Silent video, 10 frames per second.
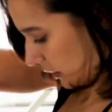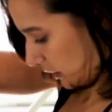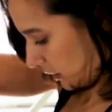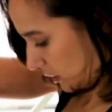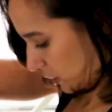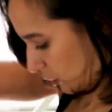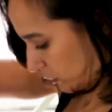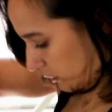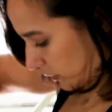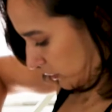and
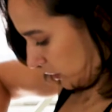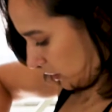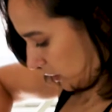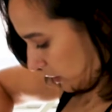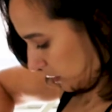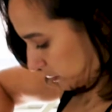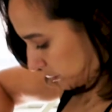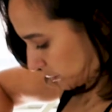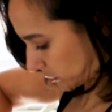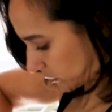over the
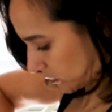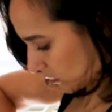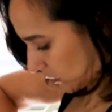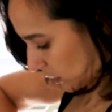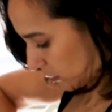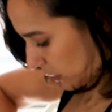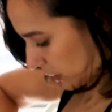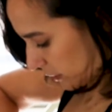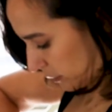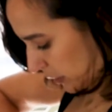
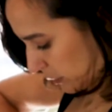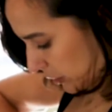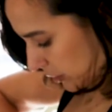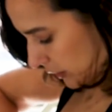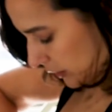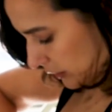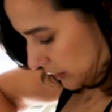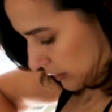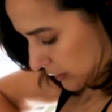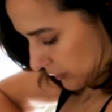part of my body
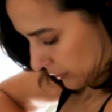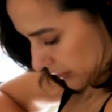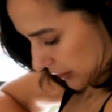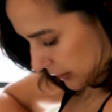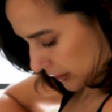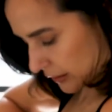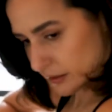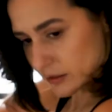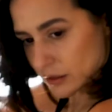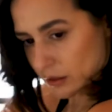that
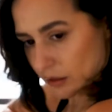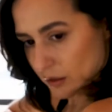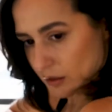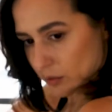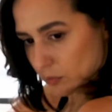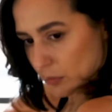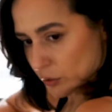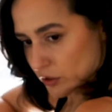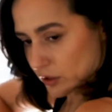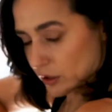has the
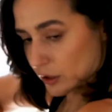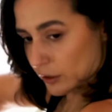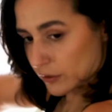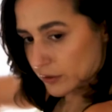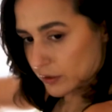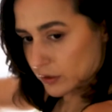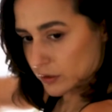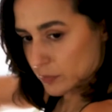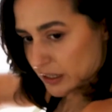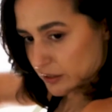most girth in
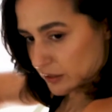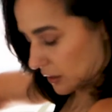the bust